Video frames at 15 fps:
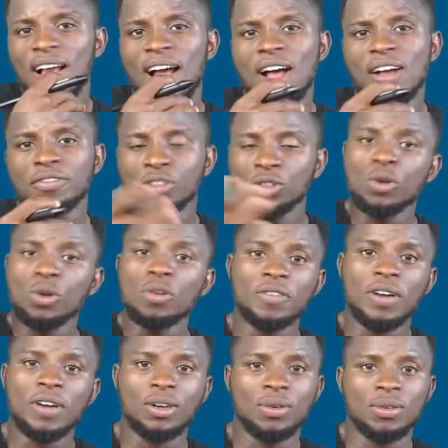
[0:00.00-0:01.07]
have so
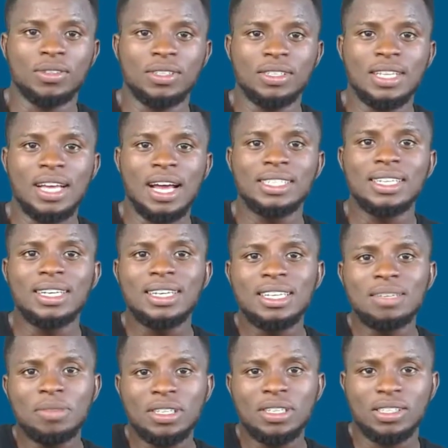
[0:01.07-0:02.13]
far considered the
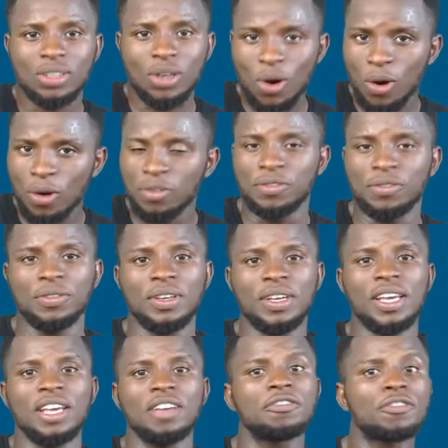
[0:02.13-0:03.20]
limits of
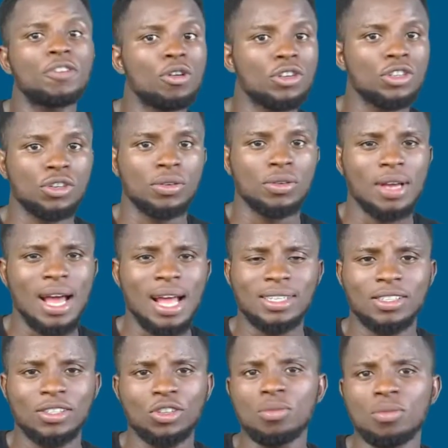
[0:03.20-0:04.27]
a function
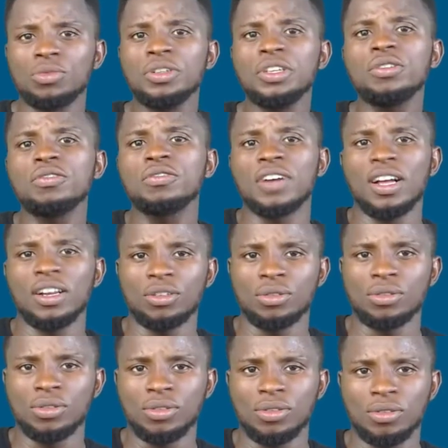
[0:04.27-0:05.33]
at some real
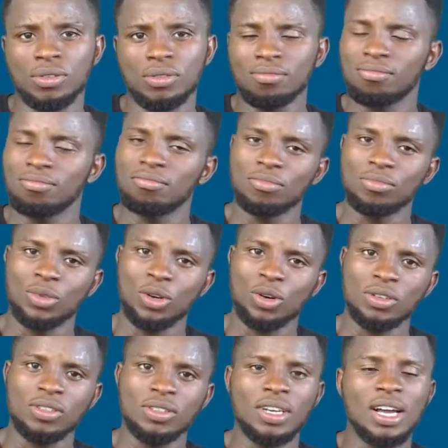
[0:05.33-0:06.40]
values. We
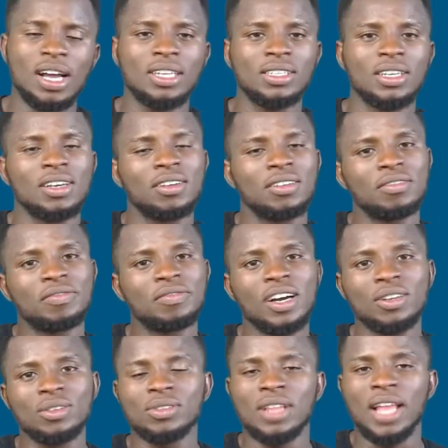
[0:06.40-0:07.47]
considered
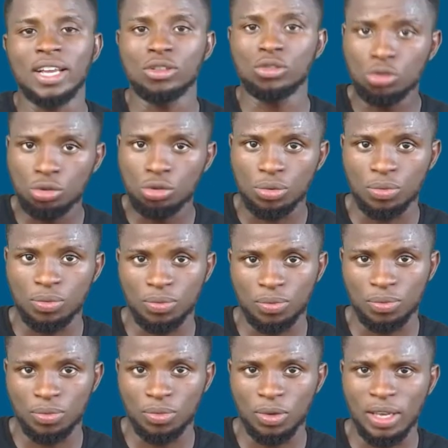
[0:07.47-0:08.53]
values like 2.
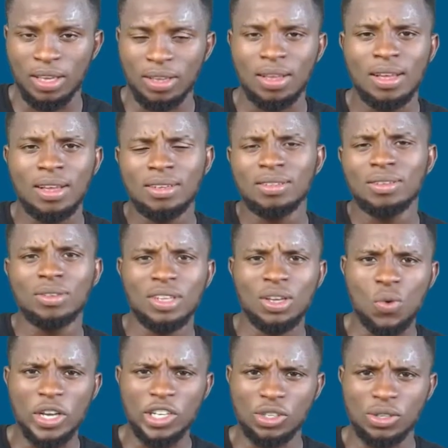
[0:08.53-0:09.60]
Okay. The
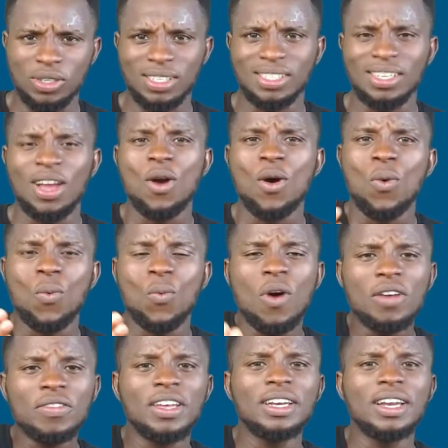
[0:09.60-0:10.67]
question is,
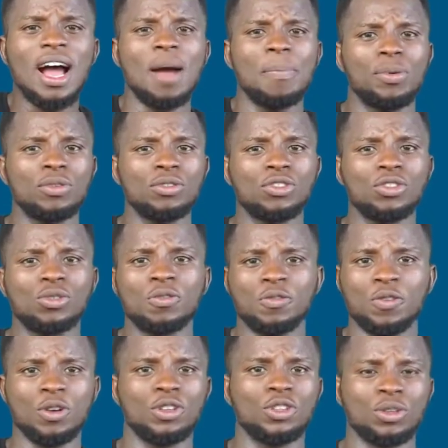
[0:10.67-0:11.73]
what then happens to
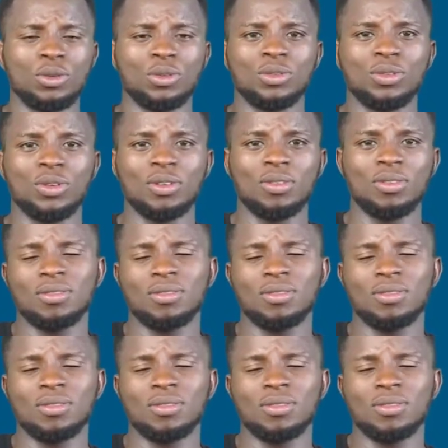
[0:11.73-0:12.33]
functions?